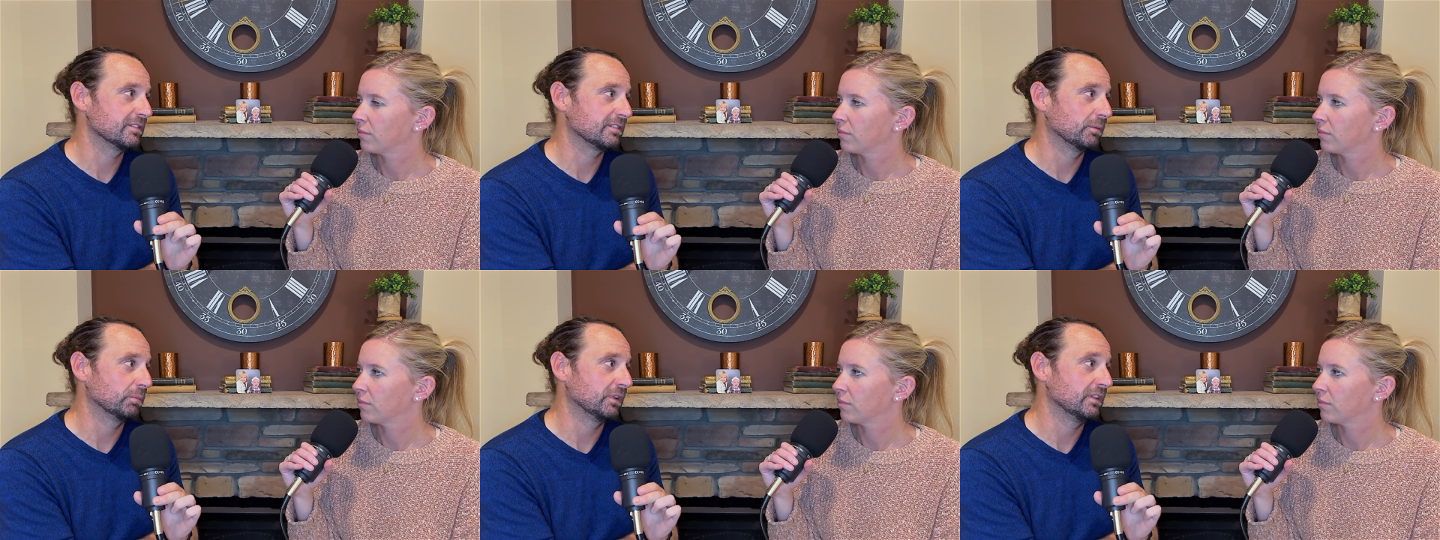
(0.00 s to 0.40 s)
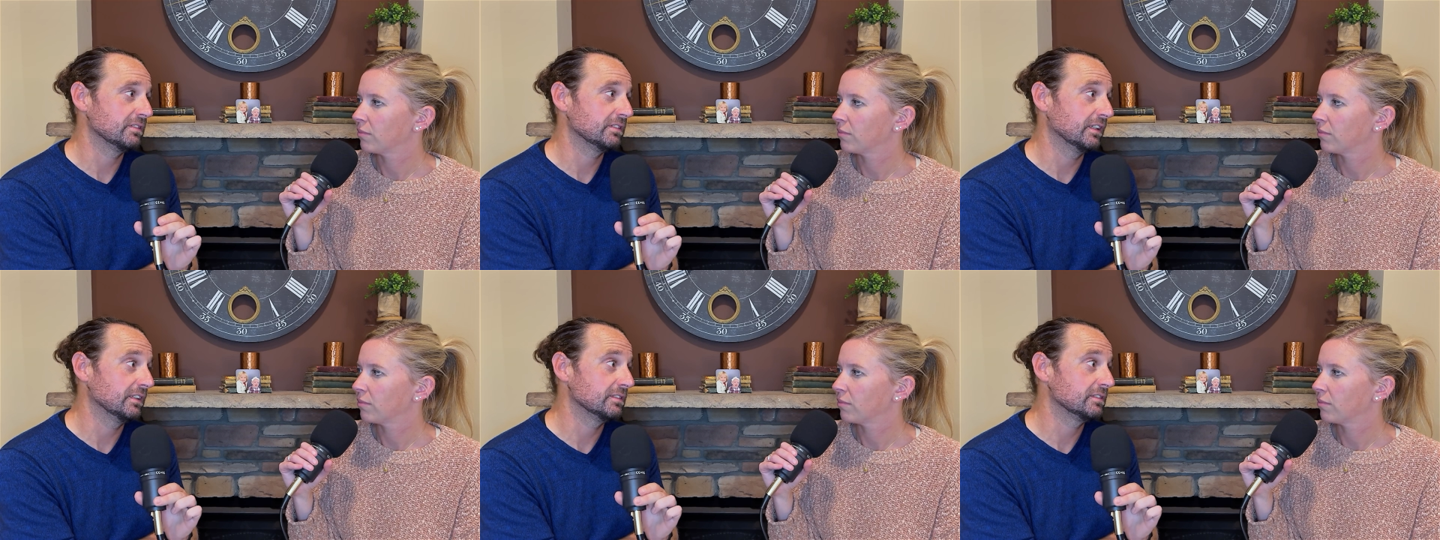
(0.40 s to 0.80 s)

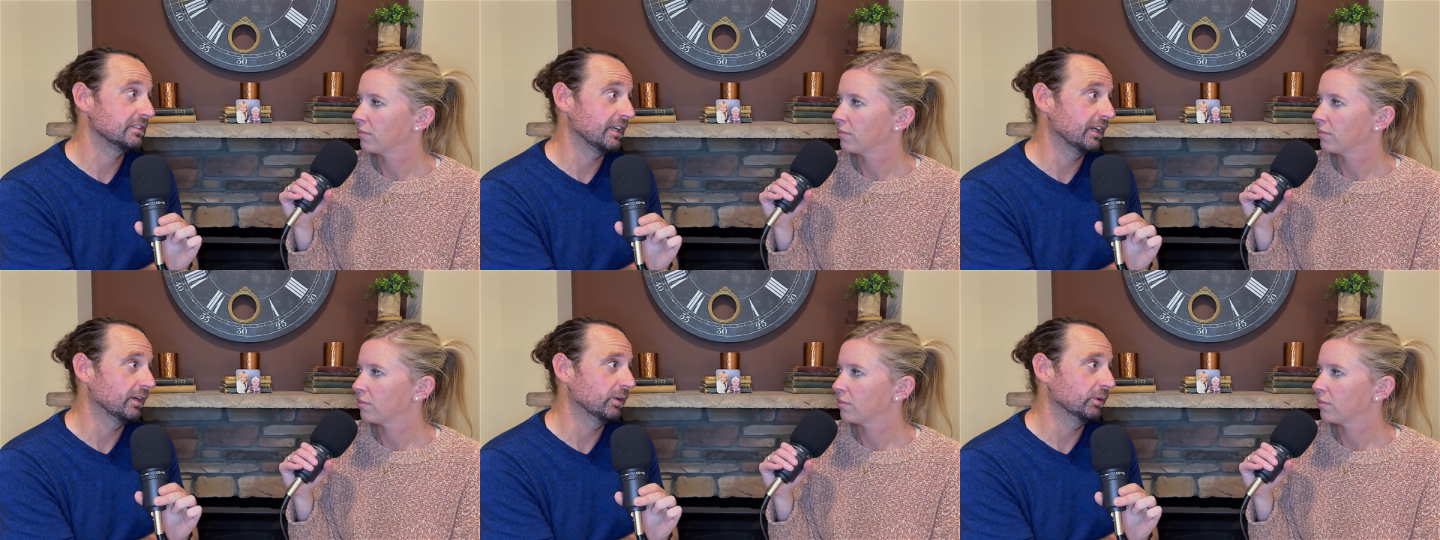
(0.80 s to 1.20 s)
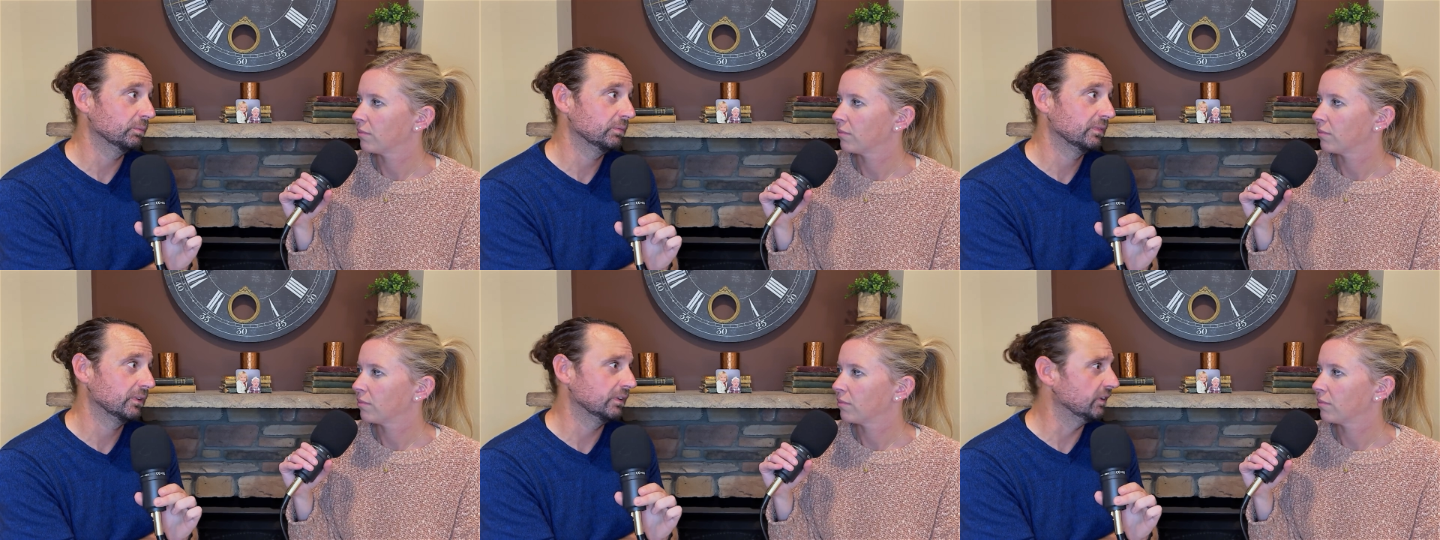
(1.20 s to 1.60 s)
Speaker 1: somebody says stay
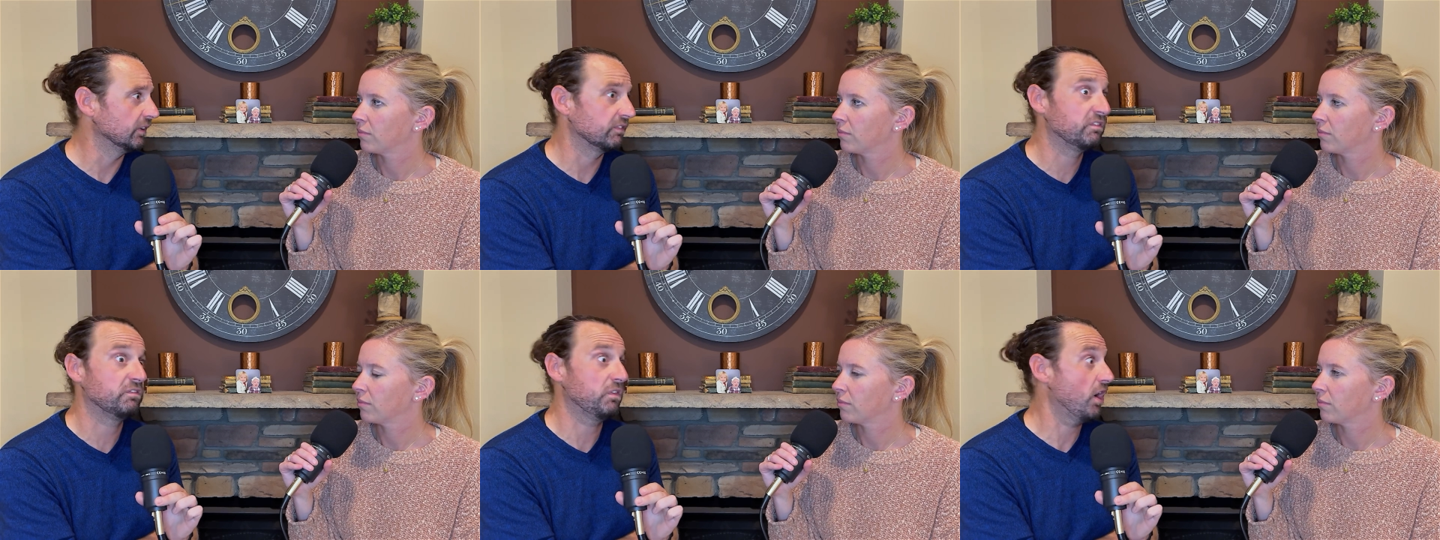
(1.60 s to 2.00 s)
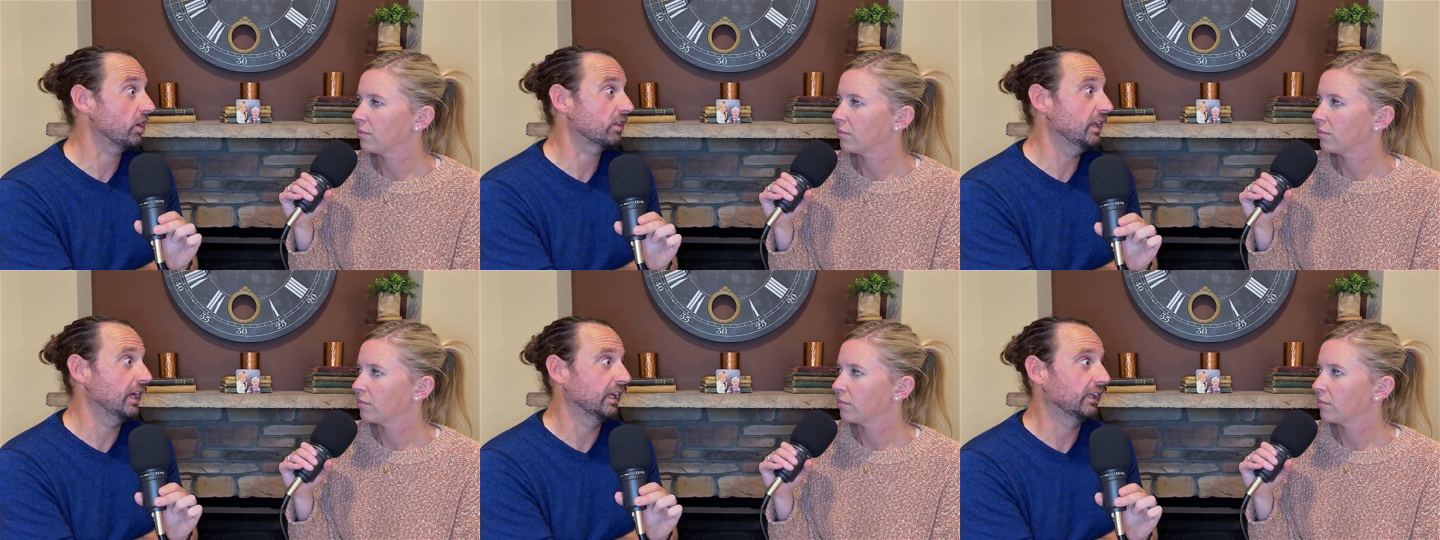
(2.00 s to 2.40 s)
home. They're like,
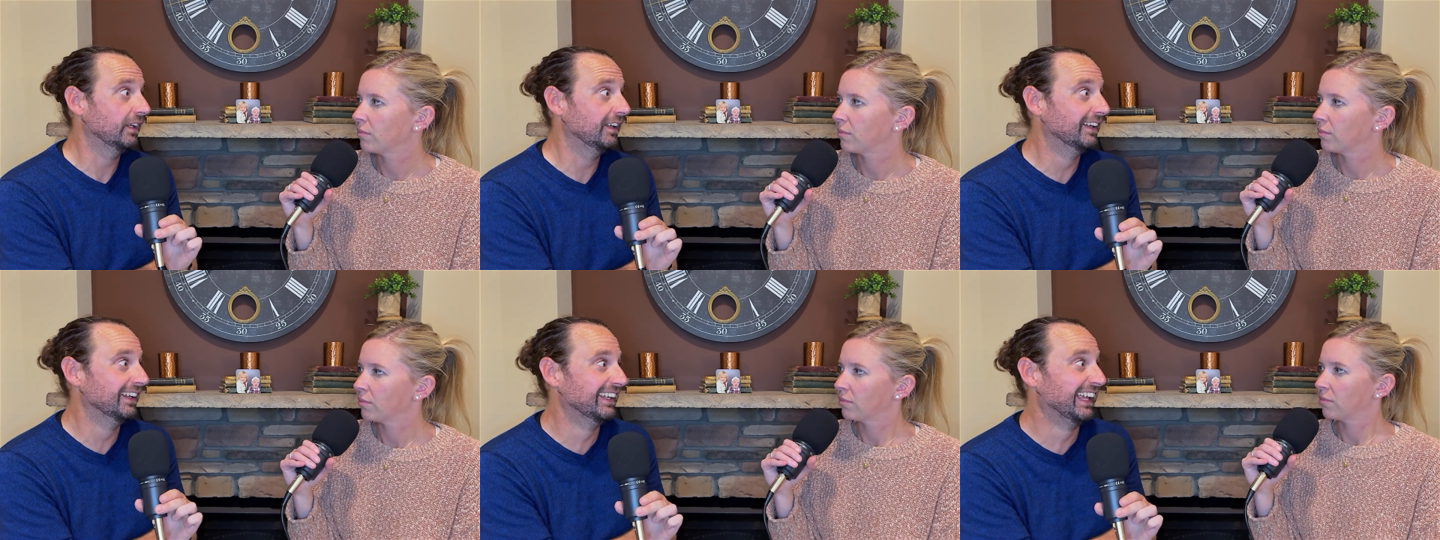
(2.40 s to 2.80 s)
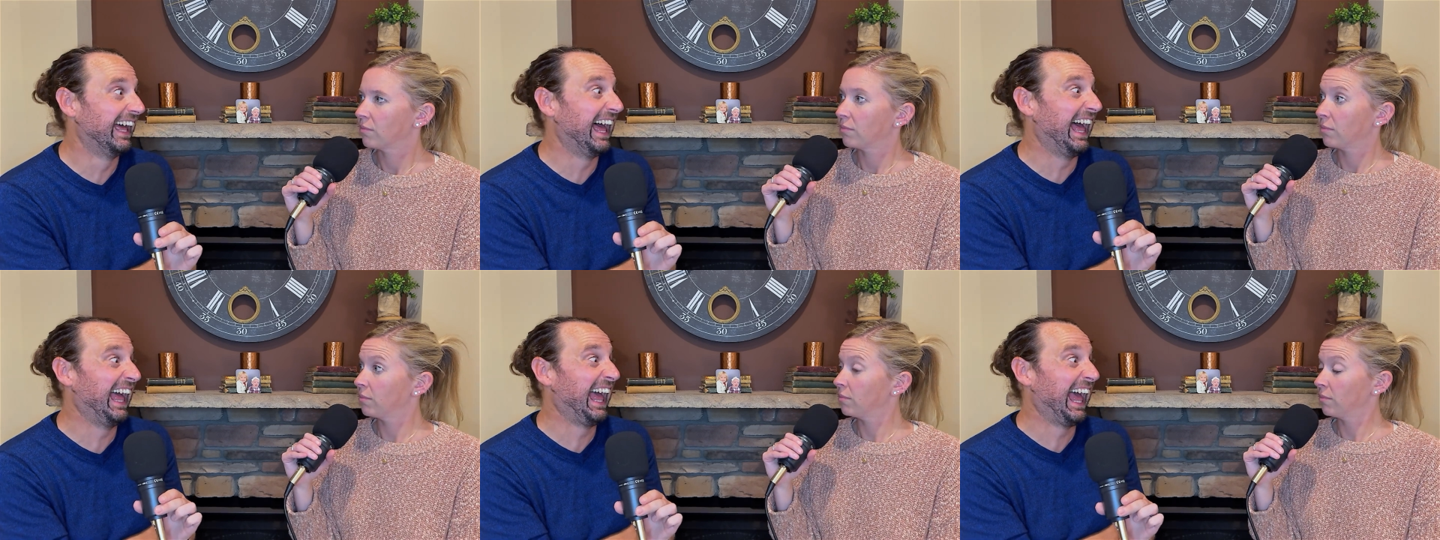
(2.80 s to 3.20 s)
fuck
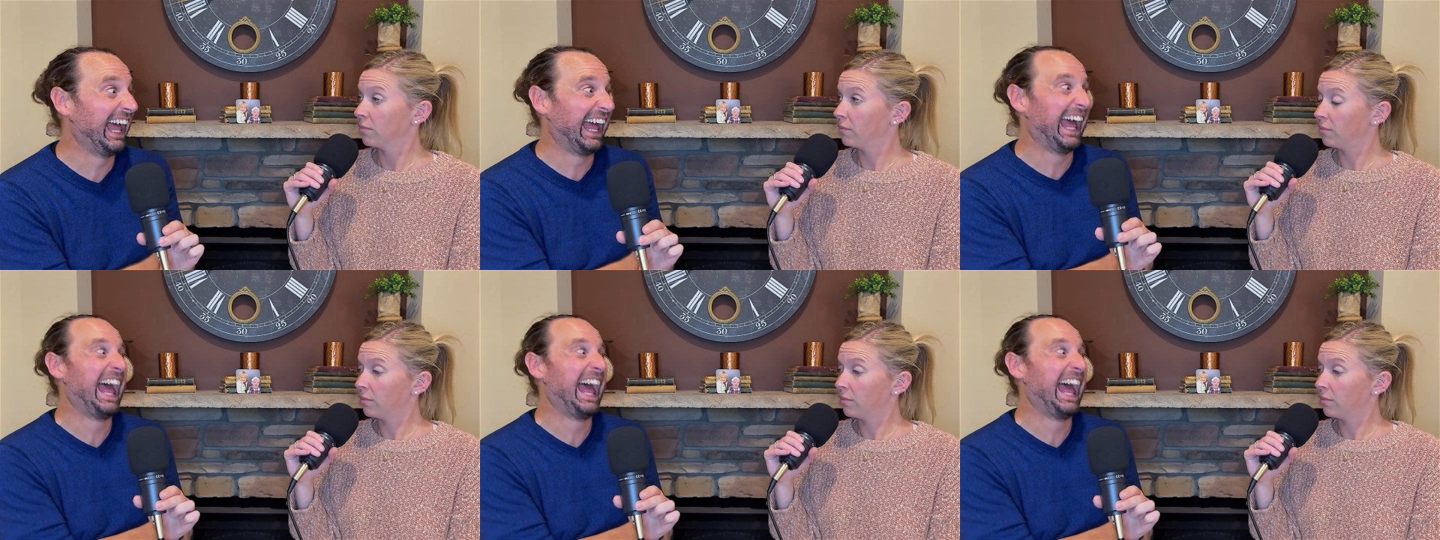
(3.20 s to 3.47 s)
that.